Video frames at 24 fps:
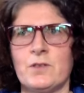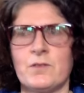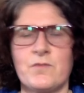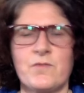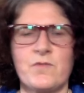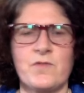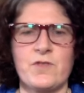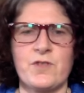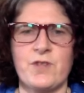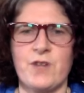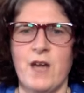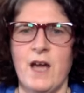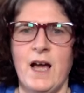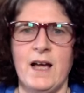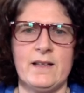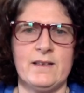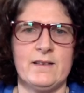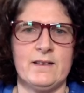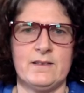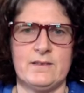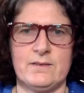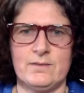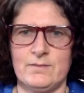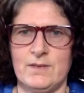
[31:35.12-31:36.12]
chat
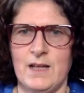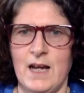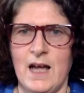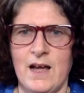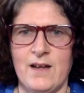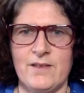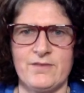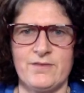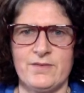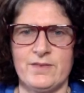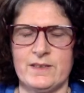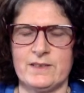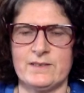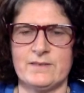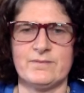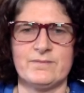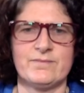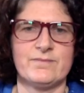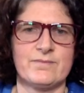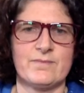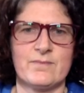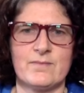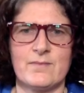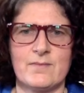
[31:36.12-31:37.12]
and laugh, and
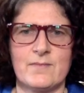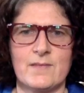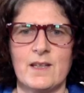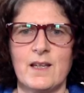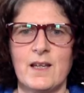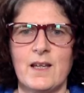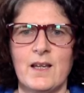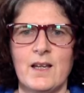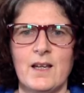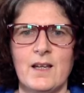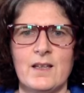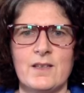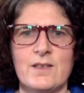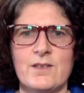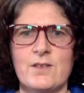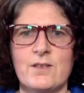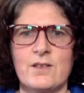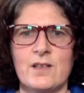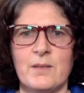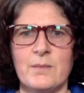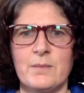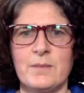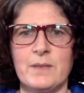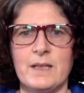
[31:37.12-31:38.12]
it's
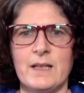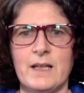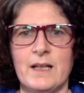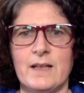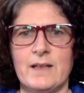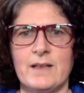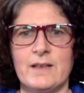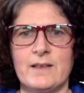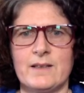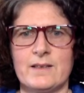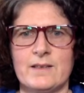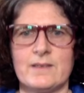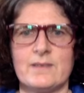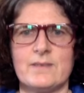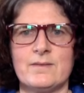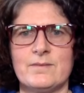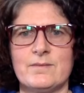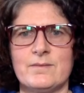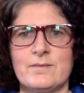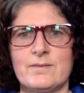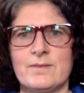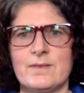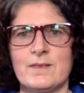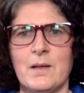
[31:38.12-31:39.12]
gonna be like
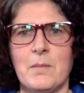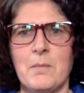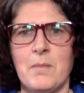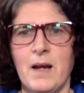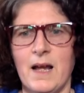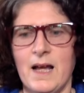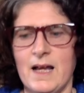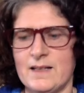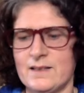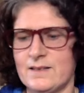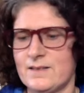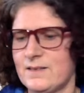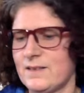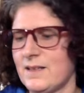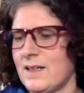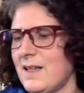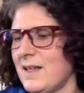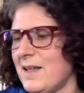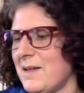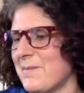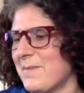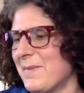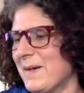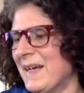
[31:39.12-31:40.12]
a blast.
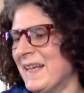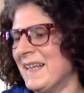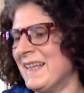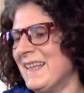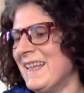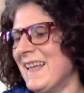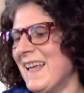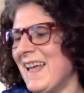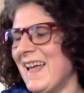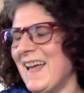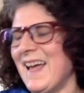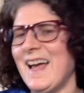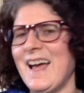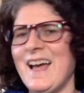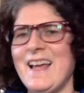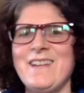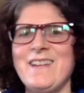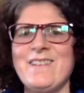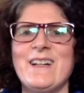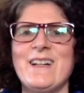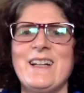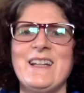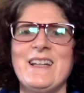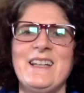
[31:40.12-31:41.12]
But
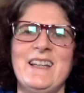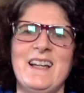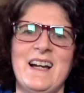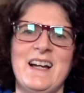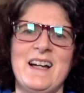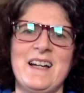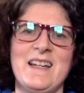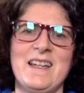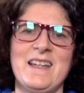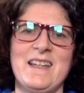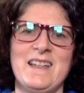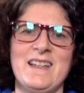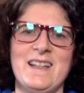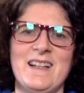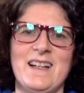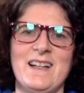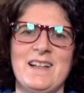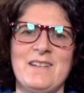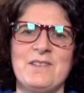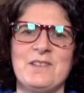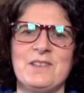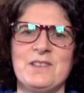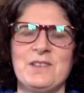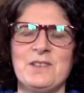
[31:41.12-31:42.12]
anyway,
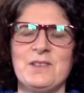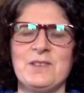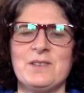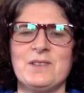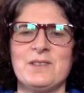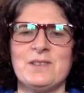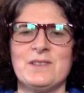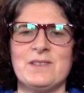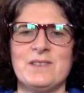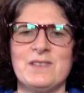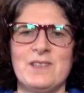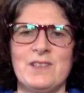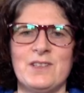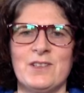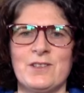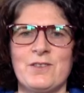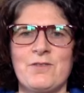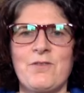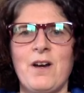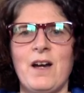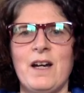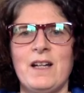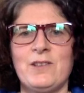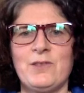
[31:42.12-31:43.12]
I want to
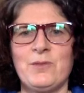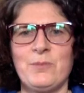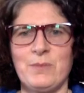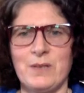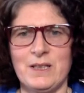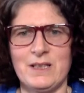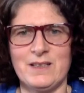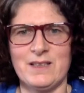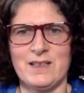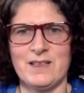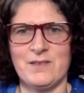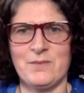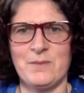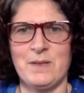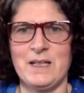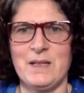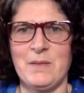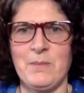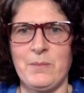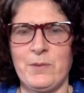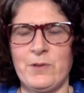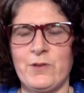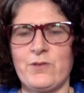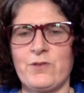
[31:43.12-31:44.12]
try to meet as
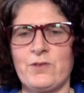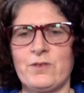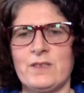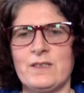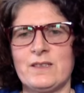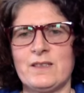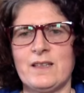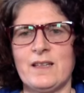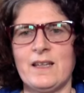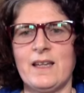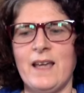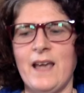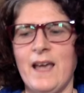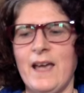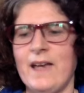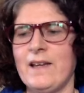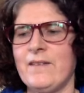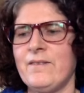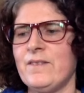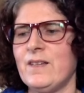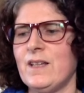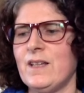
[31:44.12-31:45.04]
many persons as I can.